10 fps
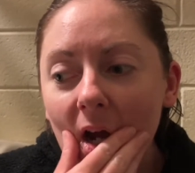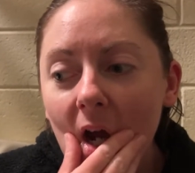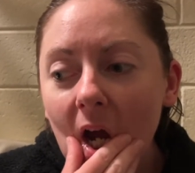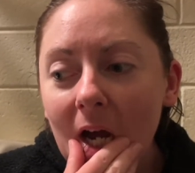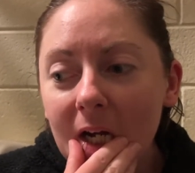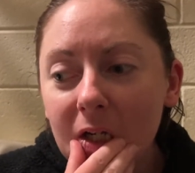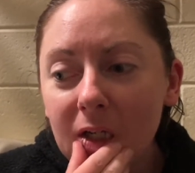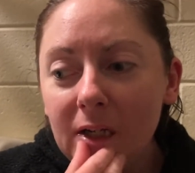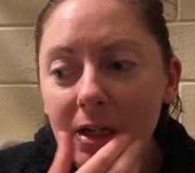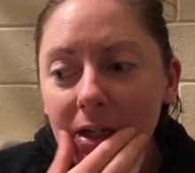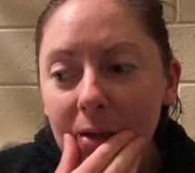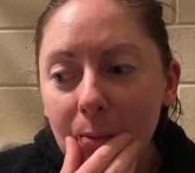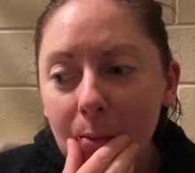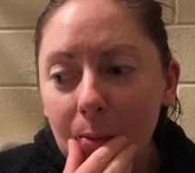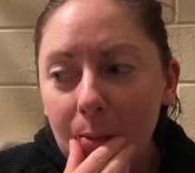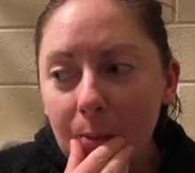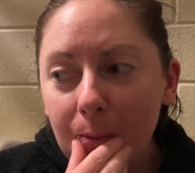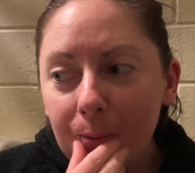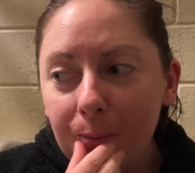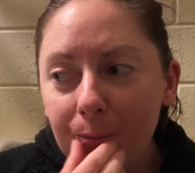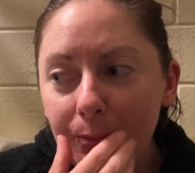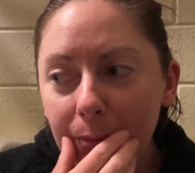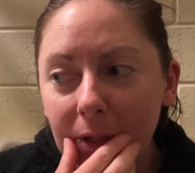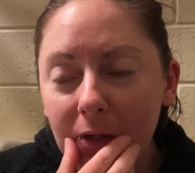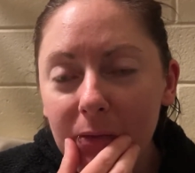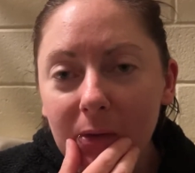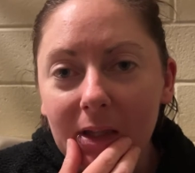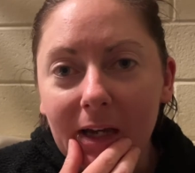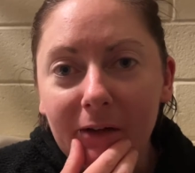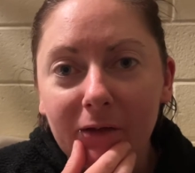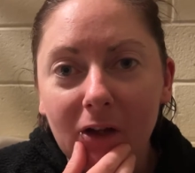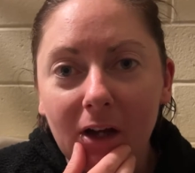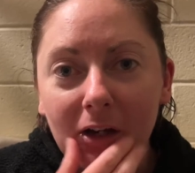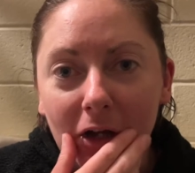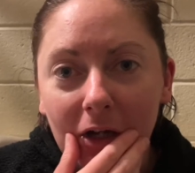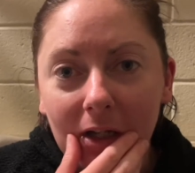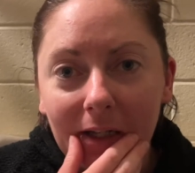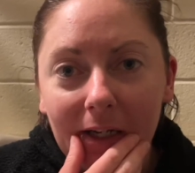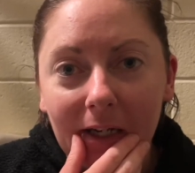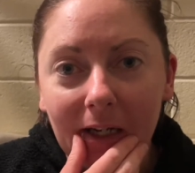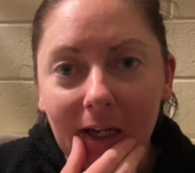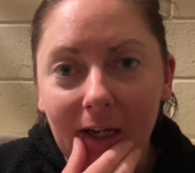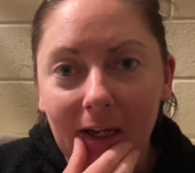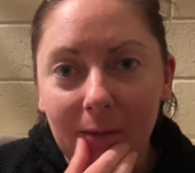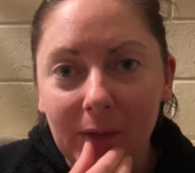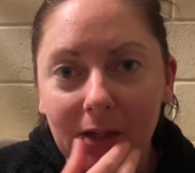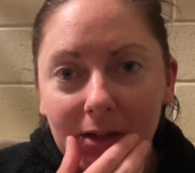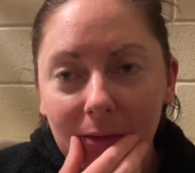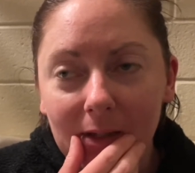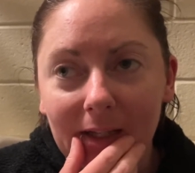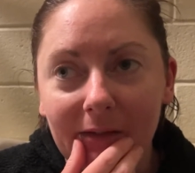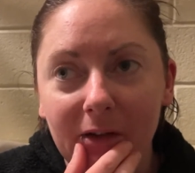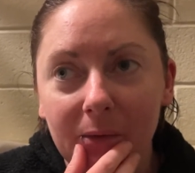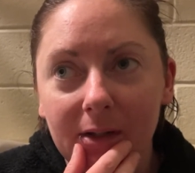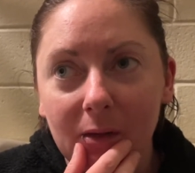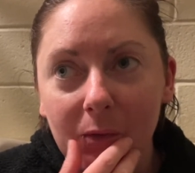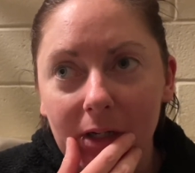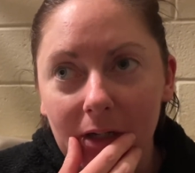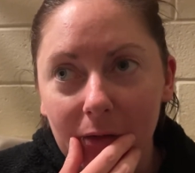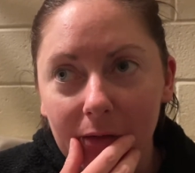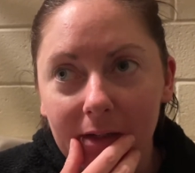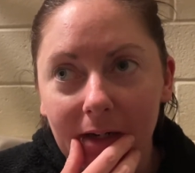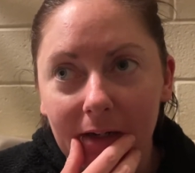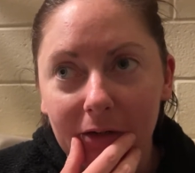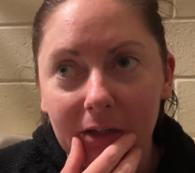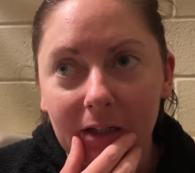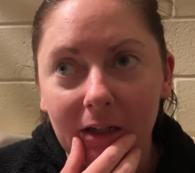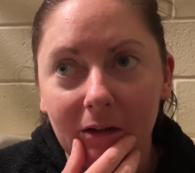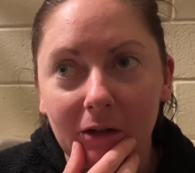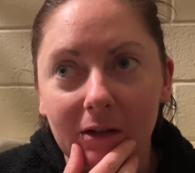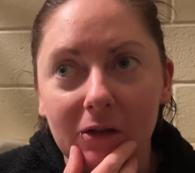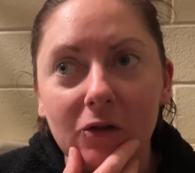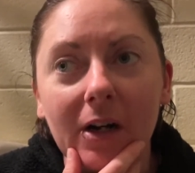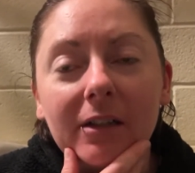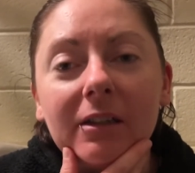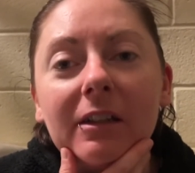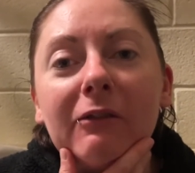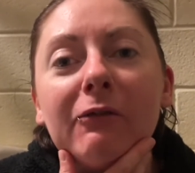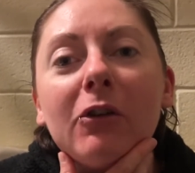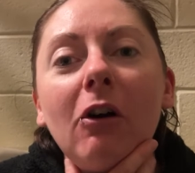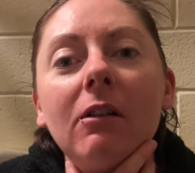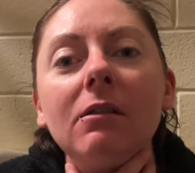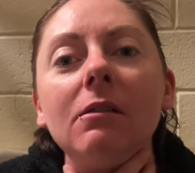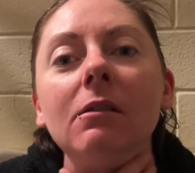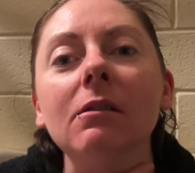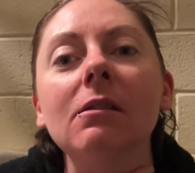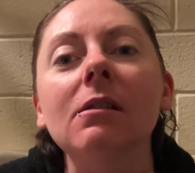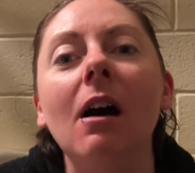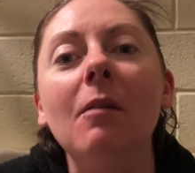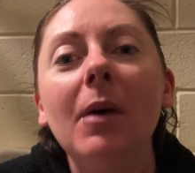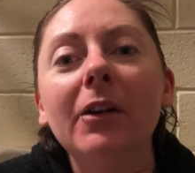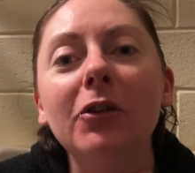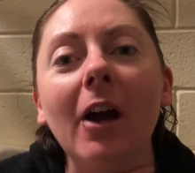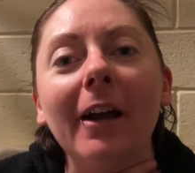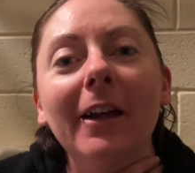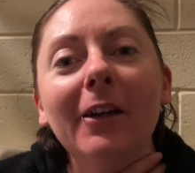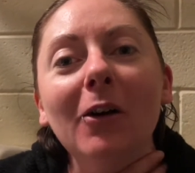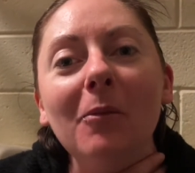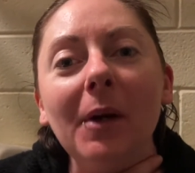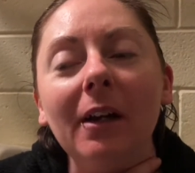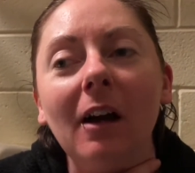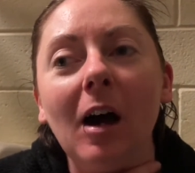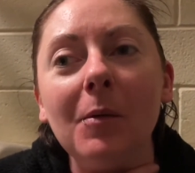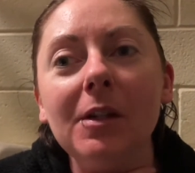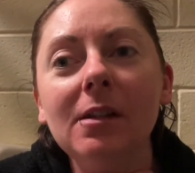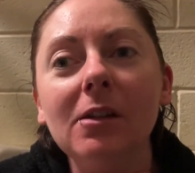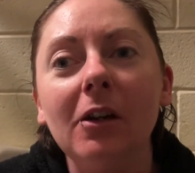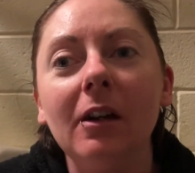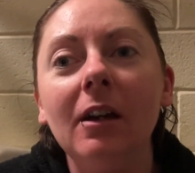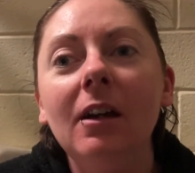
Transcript: actually, because we left kind of early and because I was leaving with someone else, I actually got distracted and forgot to start my tracking on my Garmin. So